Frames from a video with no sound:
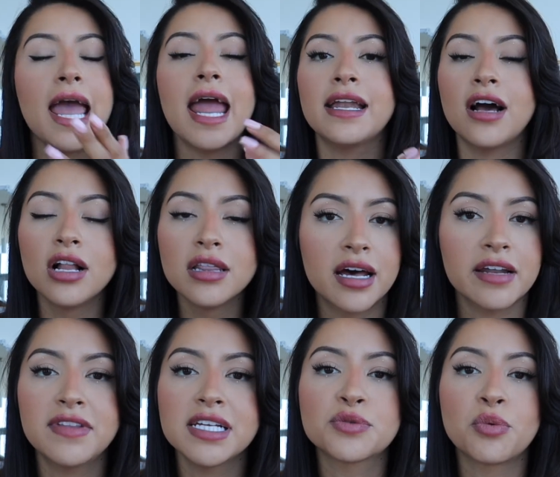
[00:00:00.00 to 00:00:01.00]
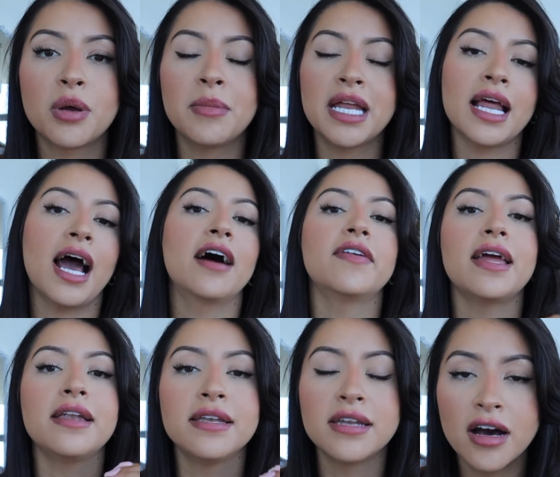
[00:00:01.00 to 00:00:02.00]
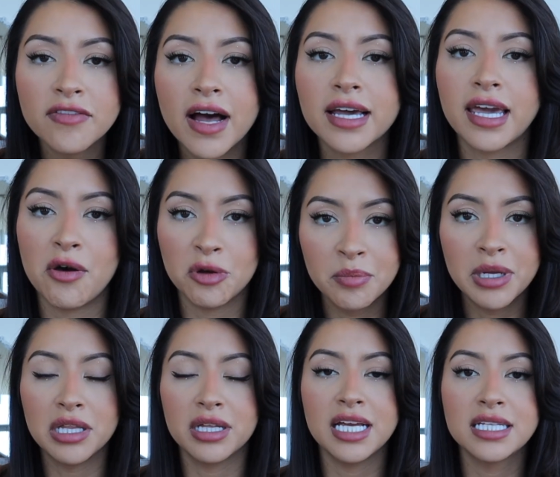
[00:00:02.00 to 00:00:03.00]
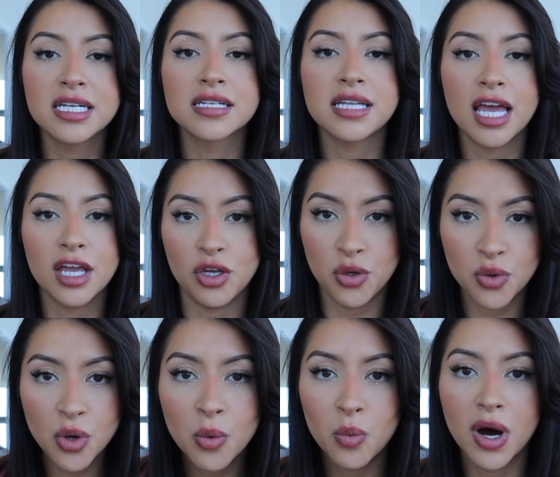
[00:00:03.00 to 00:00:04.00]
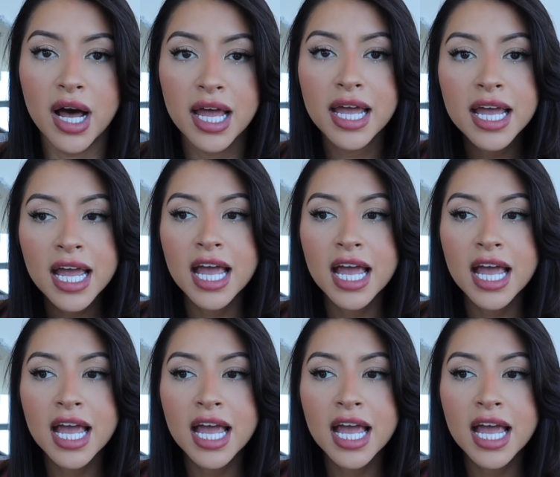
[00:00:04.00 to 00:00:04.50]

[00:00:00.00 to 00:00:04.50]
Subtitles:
and a lot of these women have enough accountability to say, you know what?